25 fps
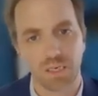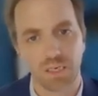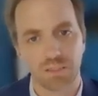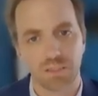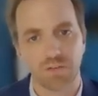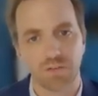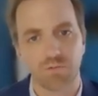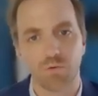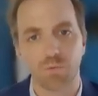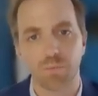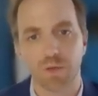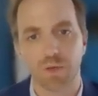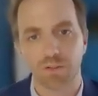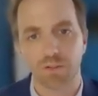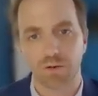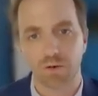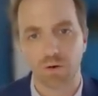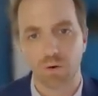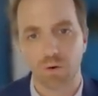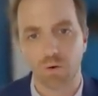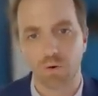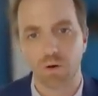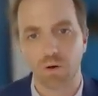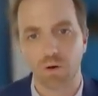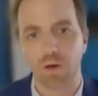
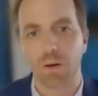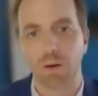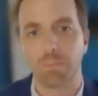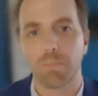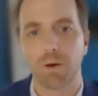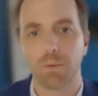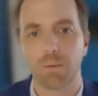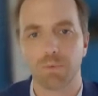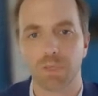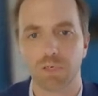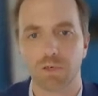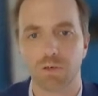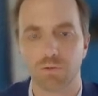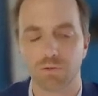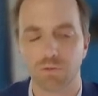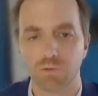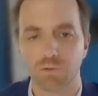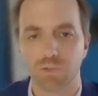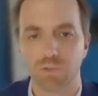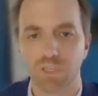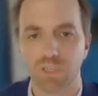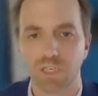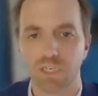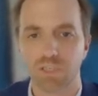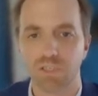several-month-long public
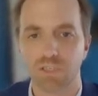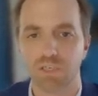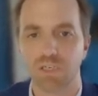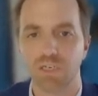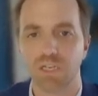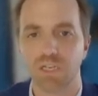consultation.